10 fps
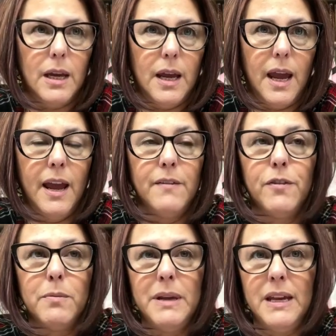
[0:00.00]
And
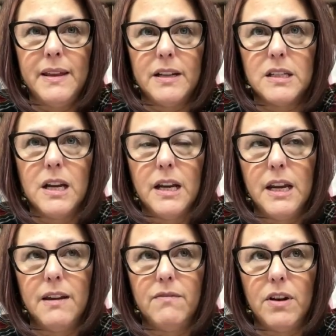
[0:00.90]
for me, that's
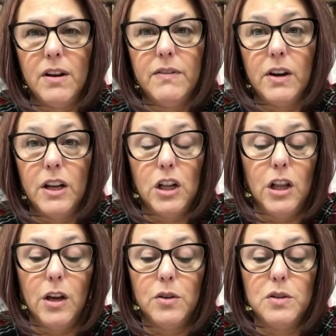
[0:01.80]
cutting it very, very
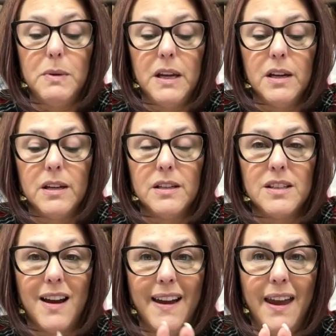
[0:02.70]
close because
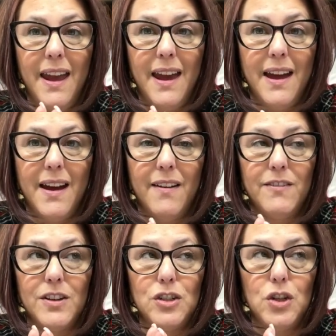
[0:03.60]
I have
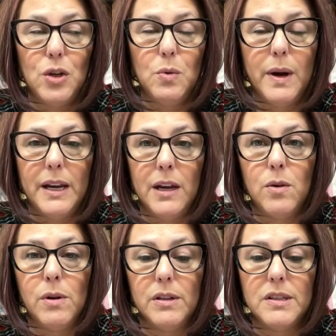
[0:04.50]
2 wedding
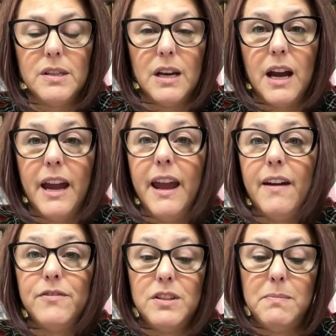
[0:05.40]
quilts that I
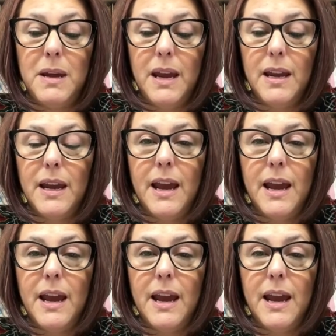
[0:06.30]
have to make.